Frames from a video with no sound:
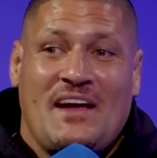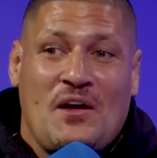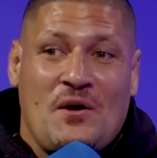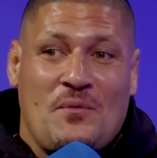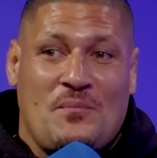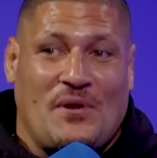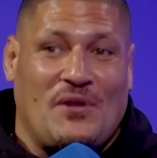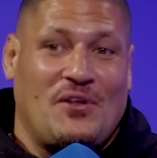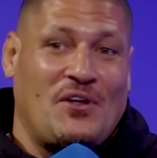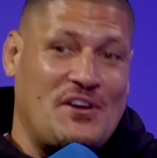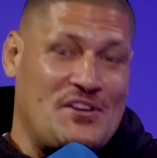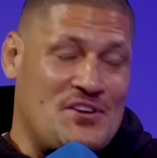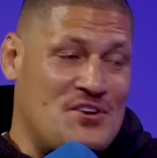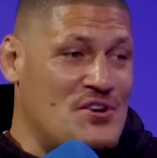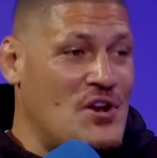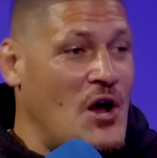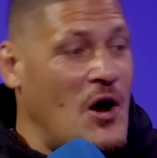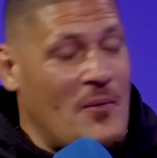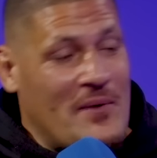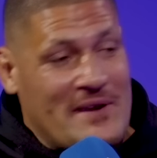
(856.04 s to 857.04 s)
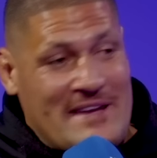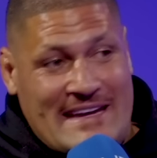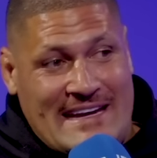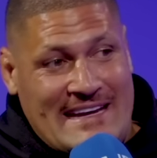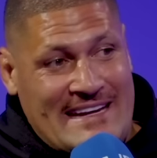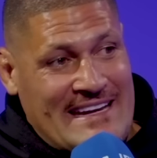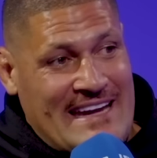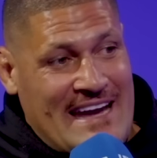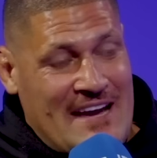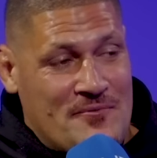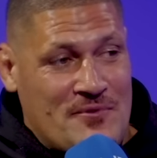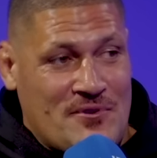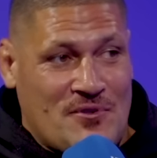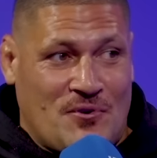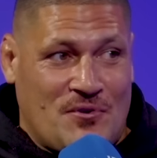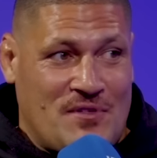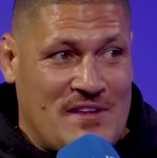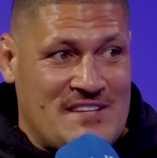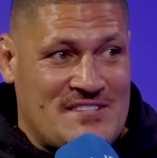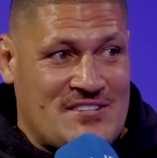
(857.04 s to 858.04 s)
But like, you know what you're going to get with
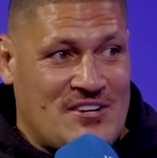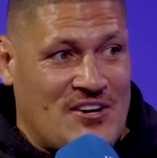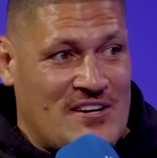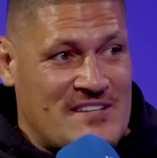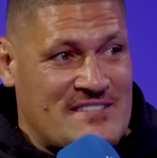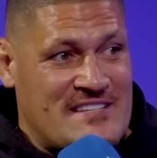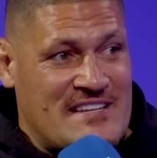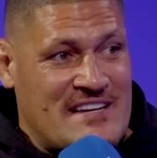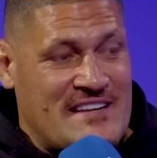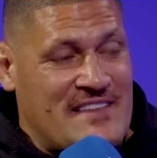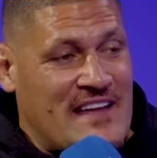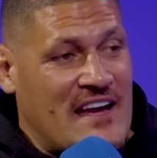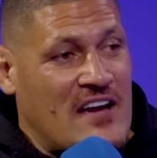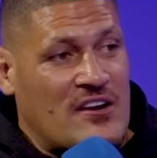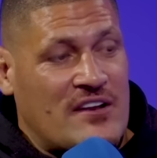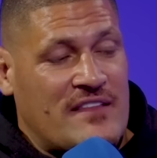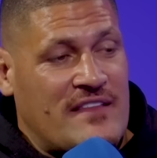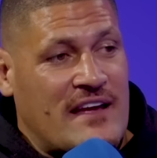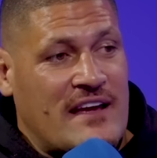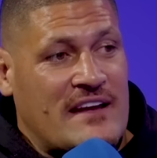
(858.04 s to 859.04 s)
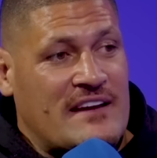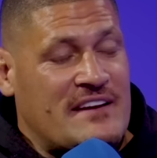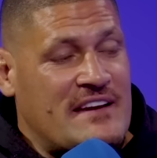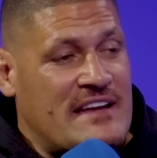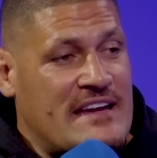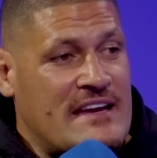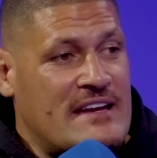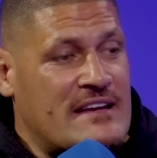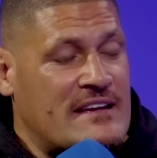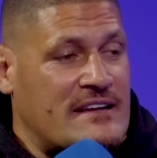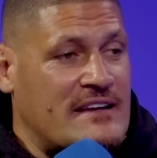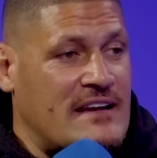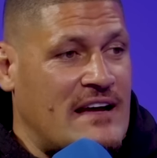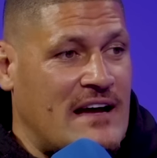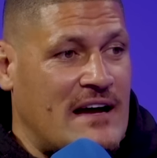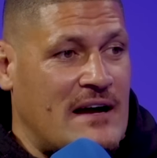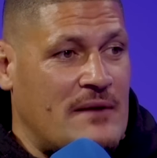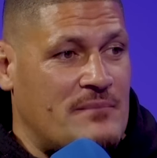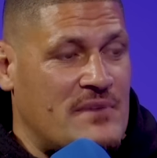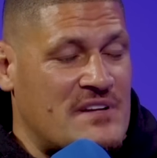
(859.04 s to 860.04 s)
all these guys here, and they're going to need
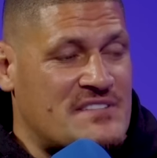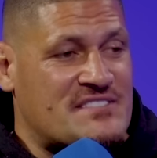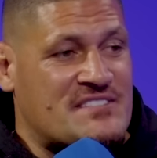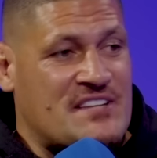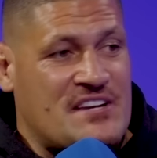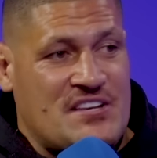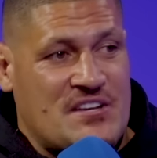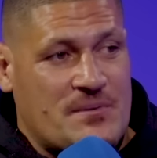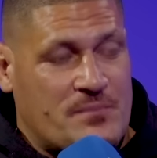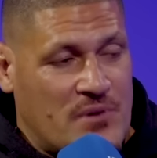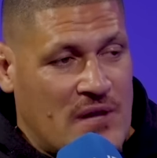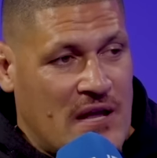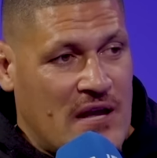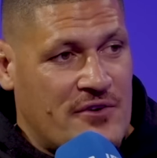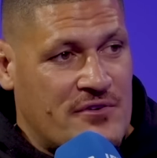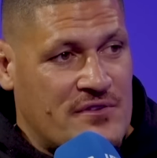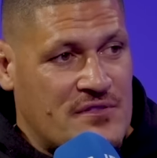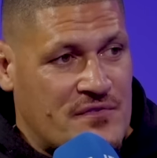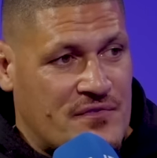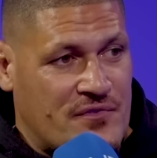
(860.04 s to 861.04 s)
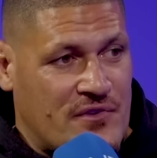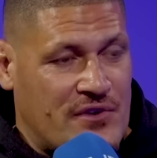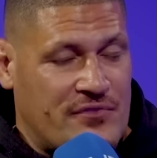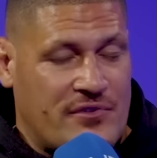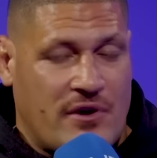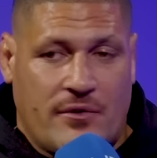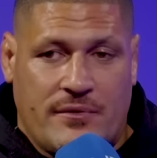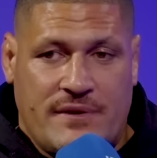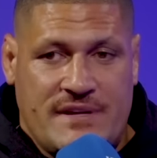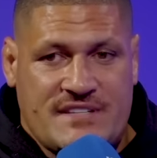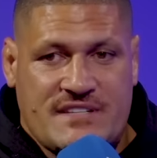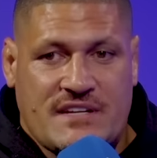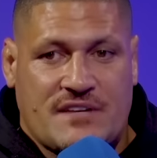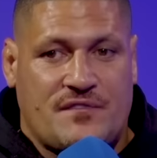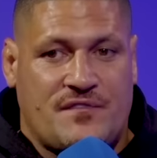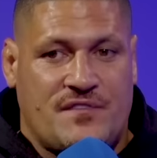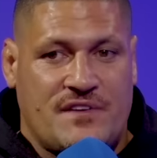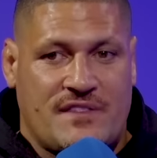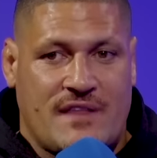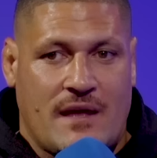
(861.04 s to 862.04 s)
a senior player in the front row, and he's going to
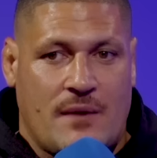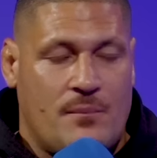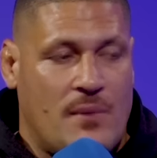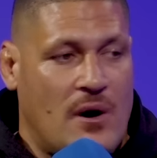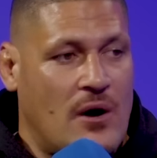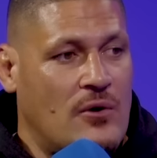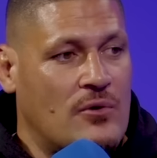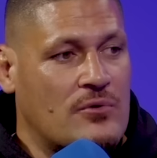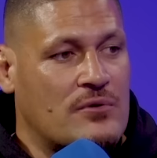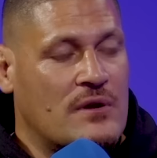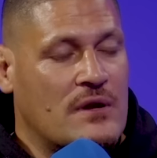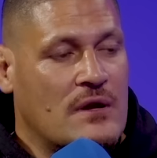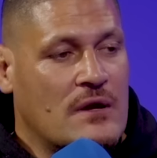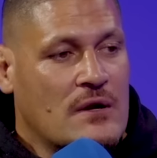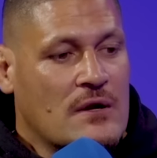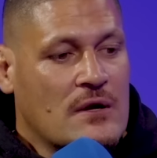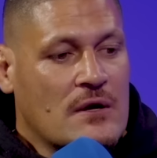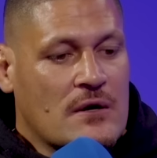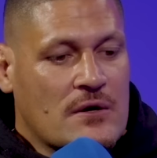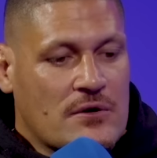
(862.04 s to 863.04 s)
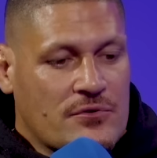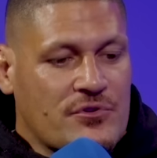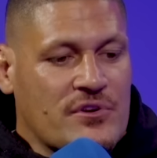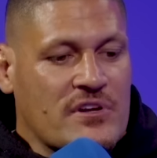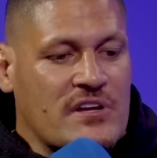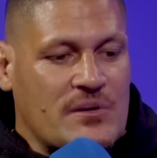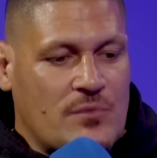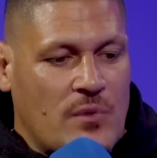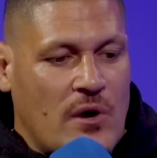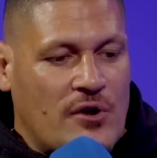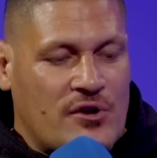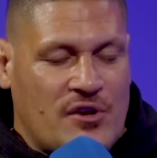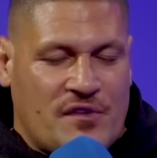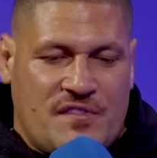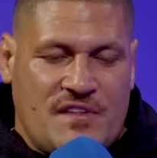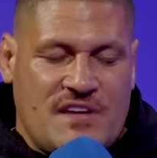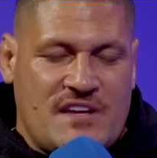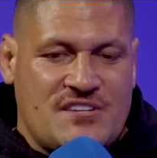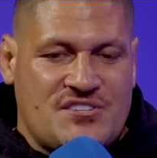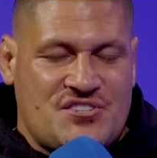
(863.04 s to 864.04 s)
fit that mold really well. And I
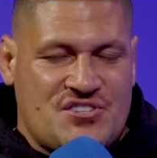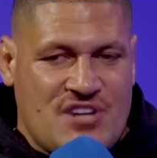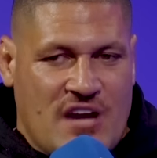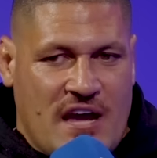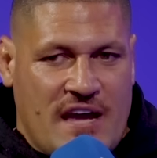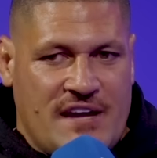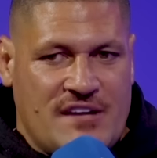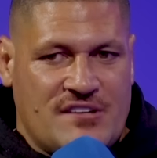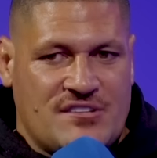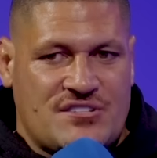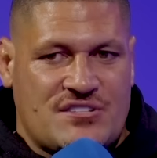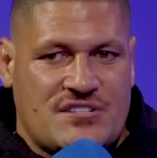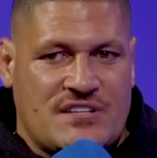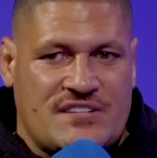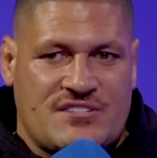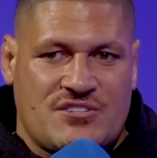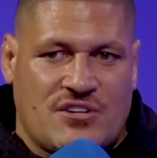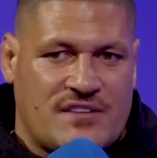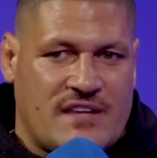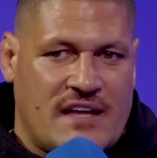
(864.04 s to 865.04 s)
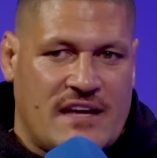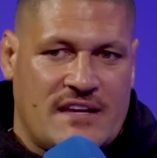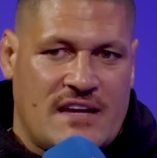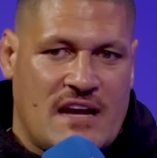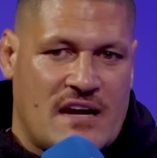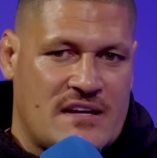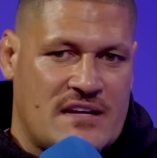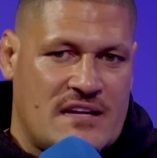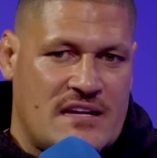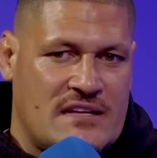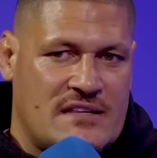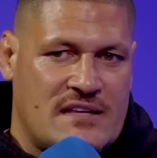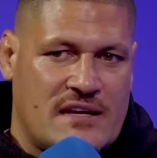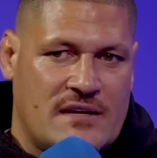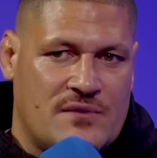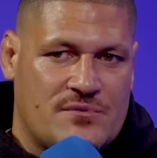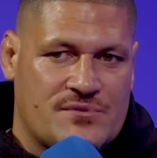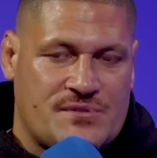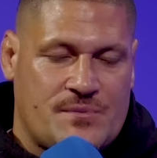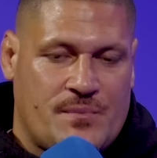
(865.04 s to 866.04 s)
think he's changed. He's not that young kid that
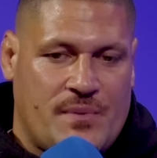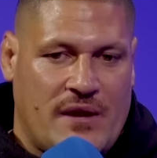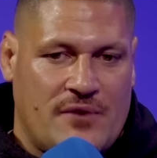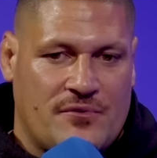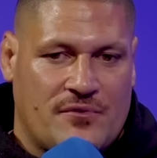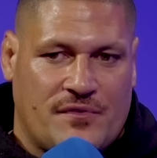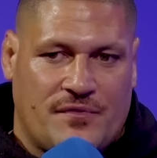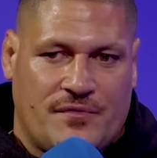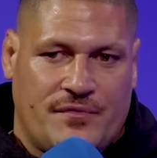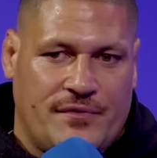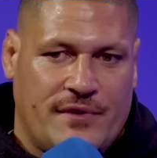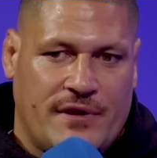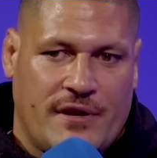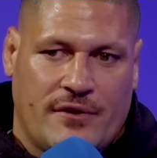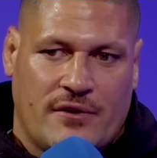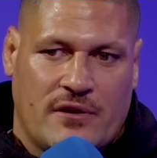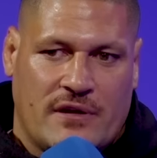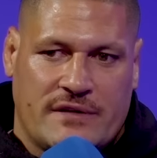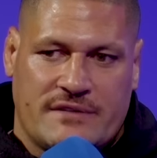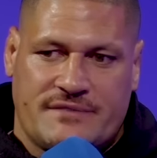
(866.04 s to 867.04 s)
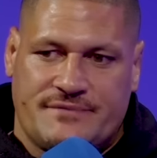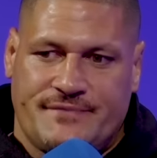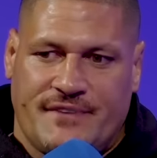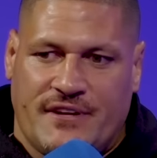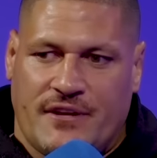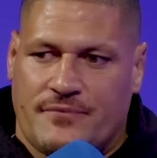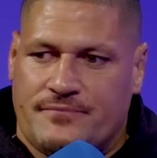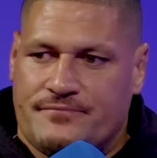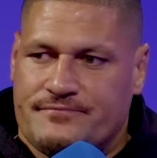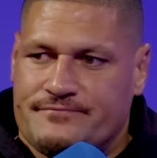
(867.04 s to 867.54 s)
he was at Penrith, you know, like, you know,